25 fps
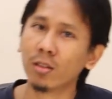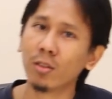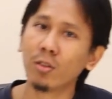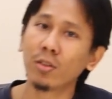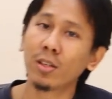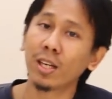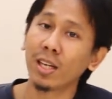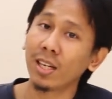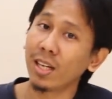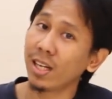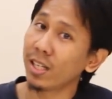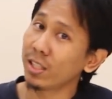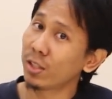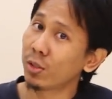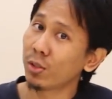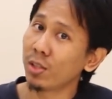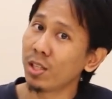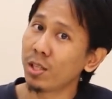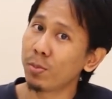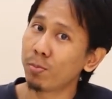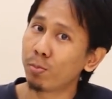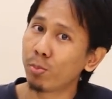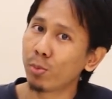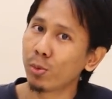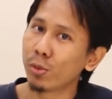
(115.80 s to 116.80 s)
You can
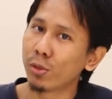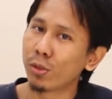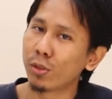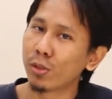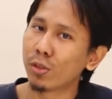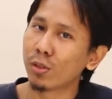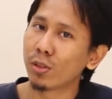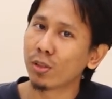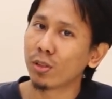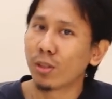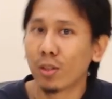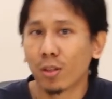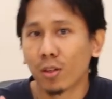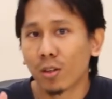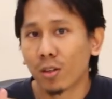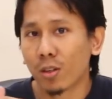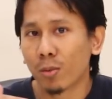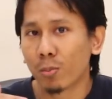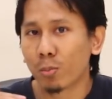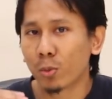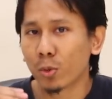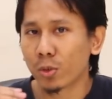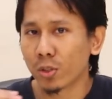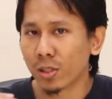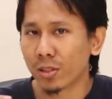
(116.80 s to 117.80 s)
actually push
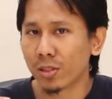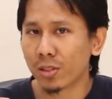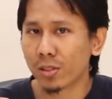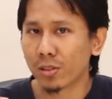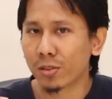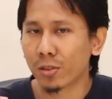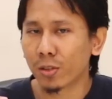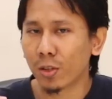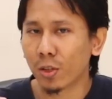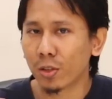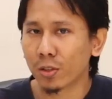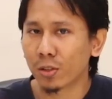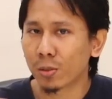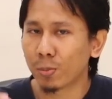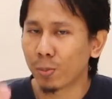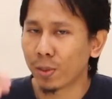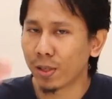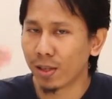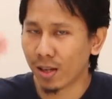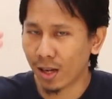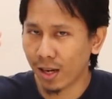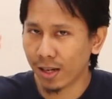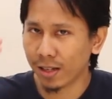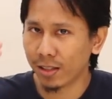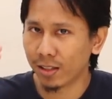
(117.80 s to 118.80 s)
your processor's clock
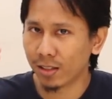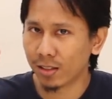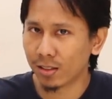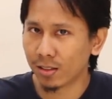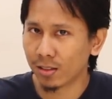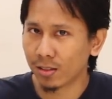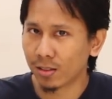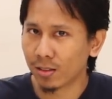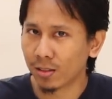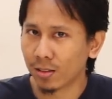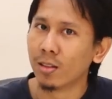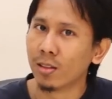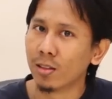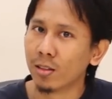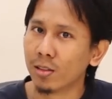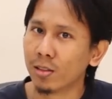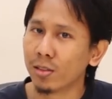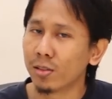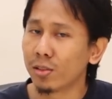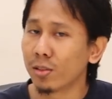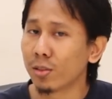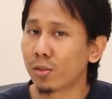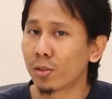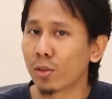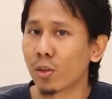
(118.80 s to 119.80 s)
speed higher.
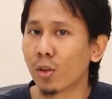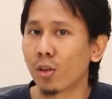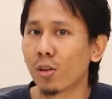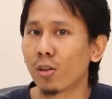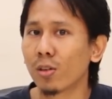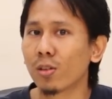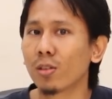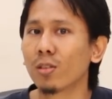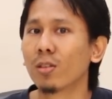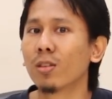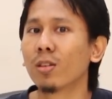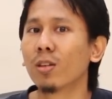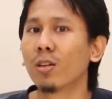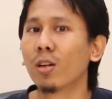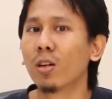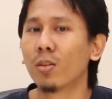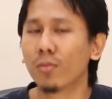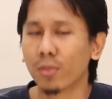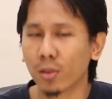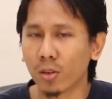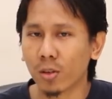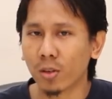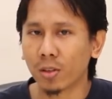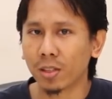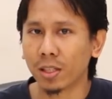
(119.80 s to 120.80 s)
This is called
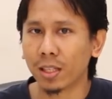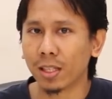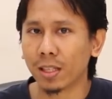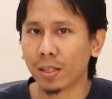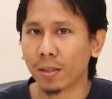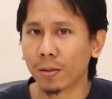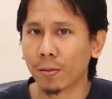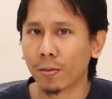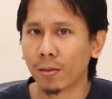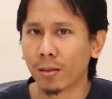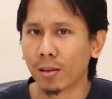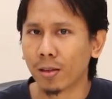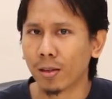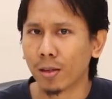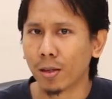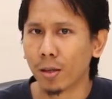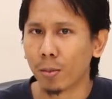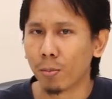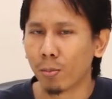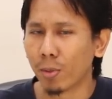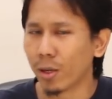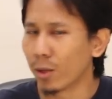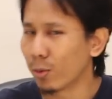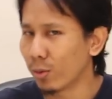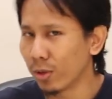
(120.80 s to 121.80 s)
overclocking,
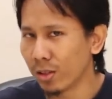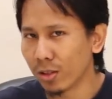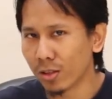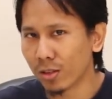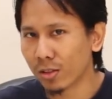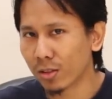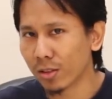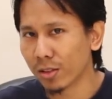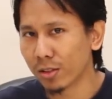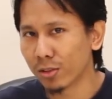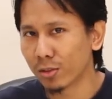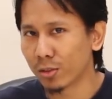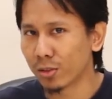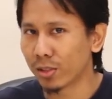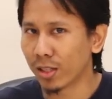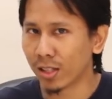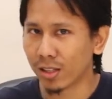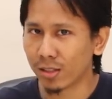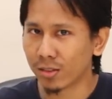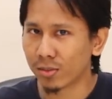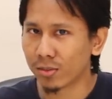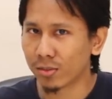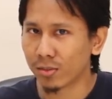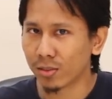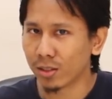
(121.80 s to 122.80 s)
but we're not going to
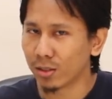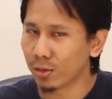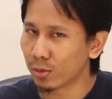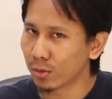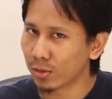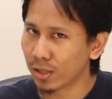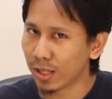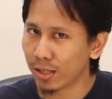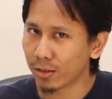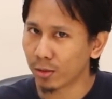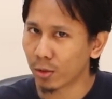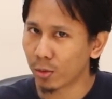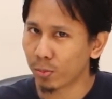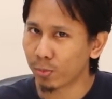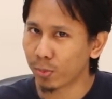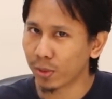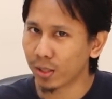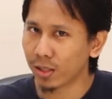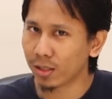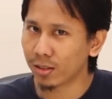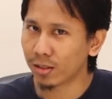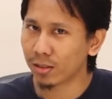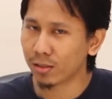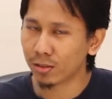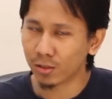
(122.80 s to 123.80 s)
delve into that
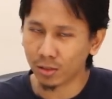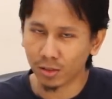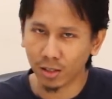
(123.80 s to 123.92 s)
topic